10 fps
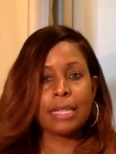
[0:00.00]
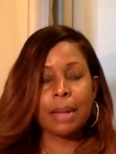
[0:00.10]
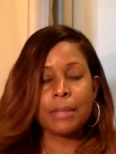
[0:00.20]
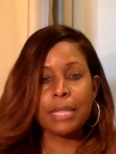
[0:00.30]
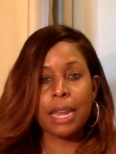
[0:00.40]
that
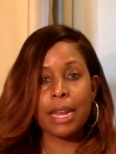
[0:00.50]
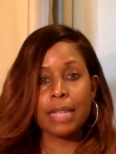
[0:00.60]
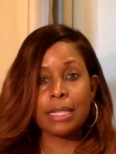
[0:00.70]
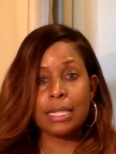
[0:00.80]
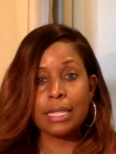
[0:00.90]
I'm standing
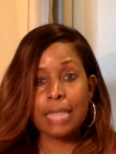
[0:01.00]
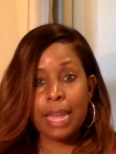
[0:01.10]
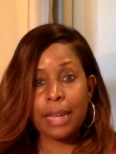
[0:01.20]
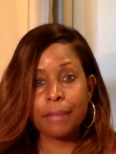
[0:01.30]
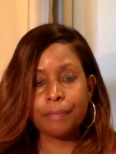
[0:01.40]
next to this
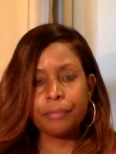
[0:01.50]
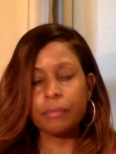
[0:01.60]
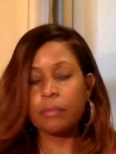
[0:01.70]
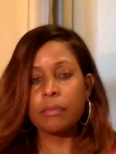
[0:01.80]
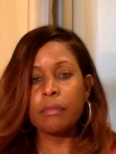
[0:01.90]
snake.
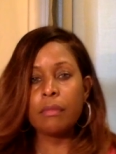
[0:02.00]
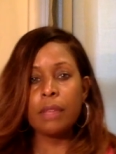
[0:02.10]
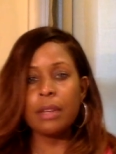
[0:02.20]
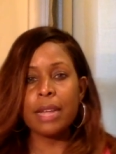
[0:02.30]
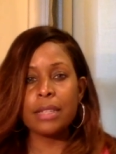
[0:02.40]

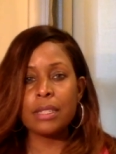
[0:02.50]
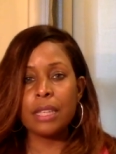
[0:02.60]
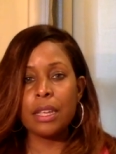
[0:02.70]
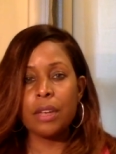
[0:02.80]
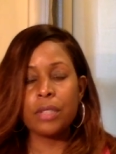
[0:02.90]
Not just
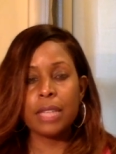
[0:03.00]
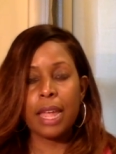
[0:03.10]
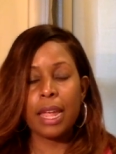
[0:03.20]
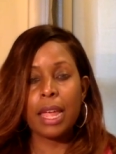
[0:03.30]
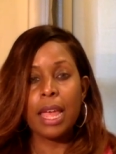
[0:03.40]
any old
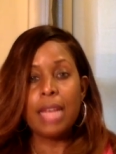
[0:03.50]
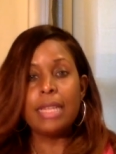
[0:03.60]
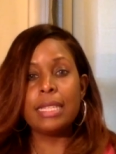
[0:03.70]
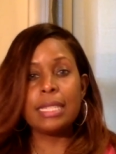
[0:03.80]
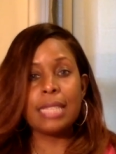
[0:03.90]
snake.
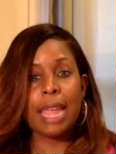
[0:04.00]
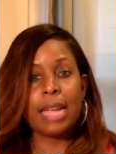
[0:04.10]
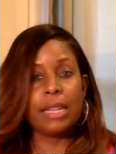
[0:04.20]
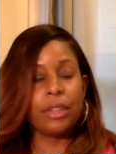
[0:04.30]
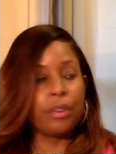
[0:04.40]
This snake
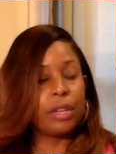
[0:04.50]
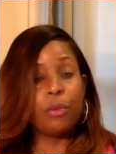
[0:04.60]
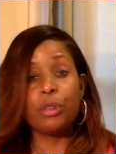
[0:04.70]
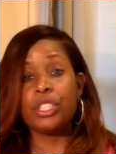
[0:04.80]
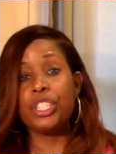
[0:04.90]
literally
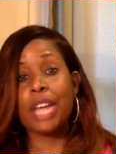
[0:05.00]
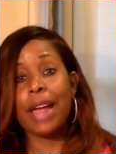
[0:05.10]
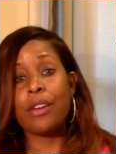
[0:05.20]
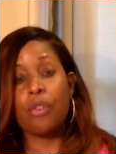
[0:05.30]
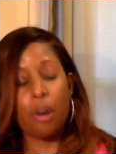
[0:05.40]
was
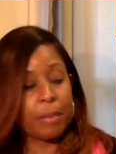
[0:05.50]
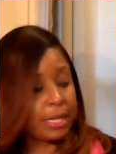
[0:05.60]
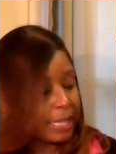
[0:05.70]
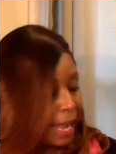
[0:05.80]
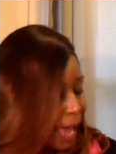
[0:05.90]
ginormous. Like,